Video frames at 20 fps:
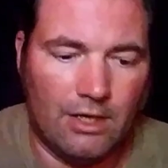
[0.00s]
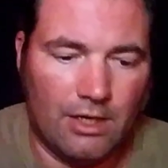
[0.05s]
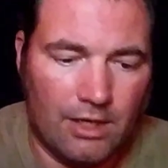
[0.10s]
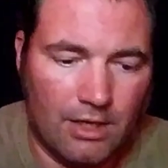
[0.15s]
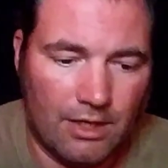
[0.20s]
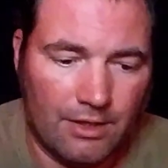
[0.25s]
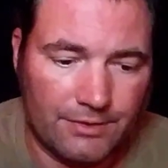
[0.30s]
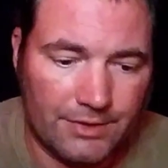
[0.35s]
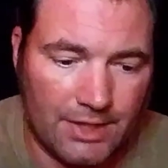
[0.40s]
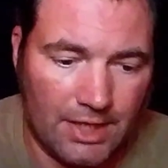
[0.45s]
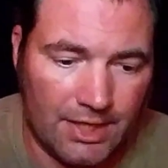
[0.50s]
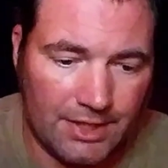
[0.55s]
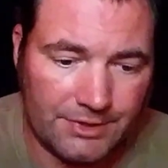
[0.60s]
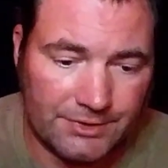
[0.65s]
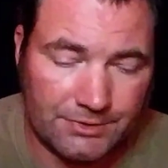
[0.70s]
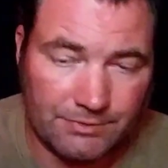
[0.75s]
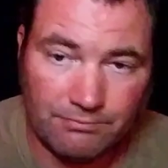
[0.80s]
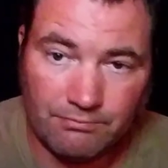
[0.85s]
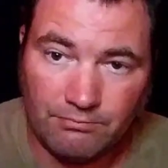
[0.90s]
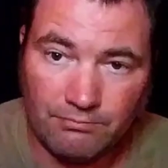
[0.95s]

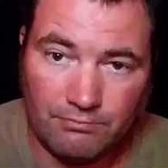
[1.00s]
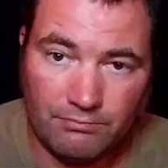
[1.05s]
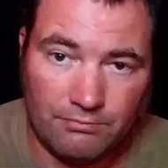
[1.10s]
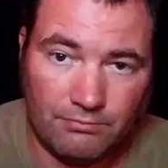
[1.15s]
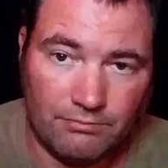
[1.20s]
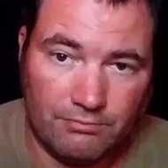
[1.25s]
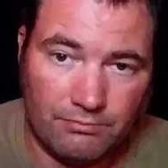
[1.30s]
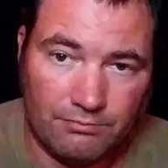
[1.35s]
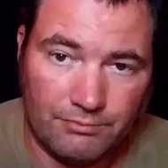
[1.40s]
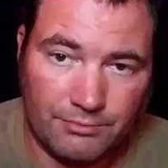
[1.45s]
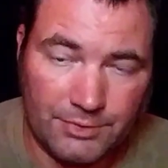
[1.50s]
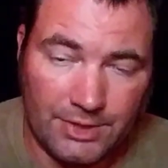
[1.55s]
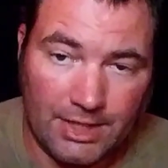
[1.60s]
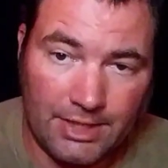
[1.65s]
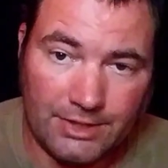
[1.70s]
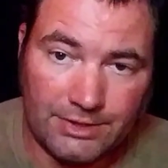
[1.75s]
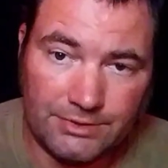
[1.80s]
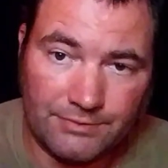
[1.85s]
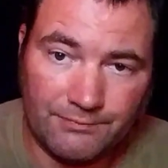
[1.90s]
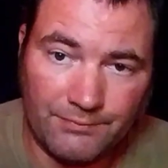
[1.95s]
Guys,
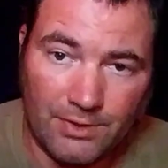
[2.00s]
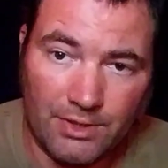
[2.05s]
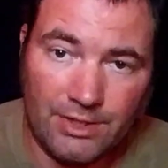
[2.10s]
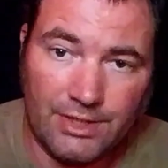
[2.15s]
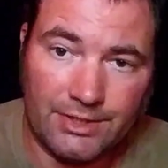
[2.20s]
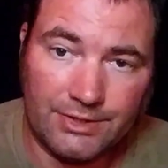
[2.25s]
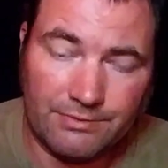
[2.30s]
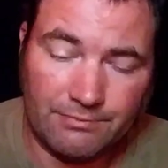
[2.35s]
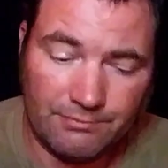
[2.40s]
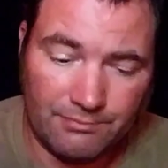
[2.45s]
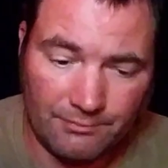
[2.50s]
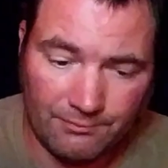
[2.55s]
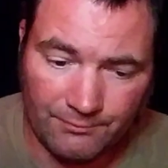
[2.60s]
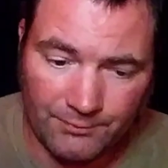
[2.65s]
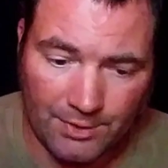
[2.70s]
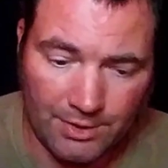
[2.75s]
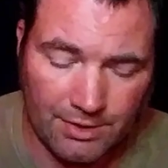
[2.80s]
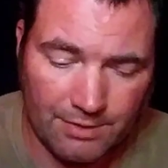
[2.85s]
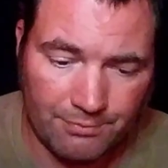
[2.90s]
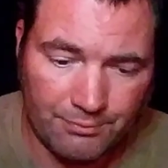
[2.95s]
that is very,
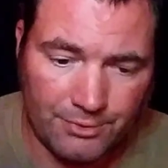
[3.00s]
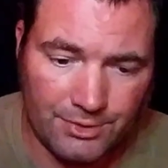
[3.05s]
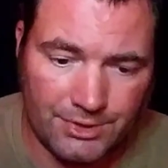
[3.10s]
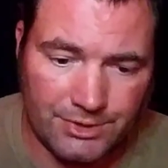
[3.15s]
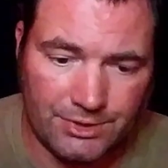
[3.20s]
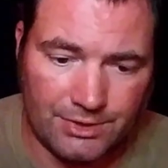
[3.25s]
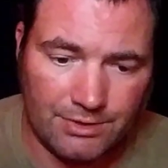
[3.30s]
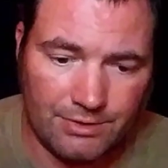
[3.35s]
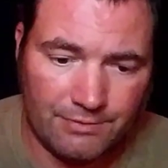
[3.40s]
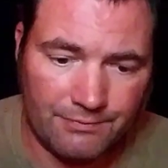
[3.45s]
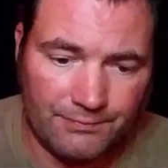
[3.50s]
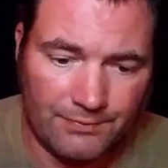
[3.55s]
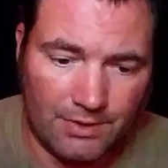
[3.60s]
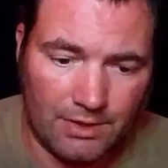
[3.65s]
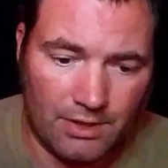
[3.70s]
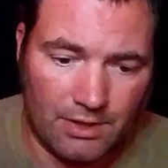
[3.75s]
very appreciative.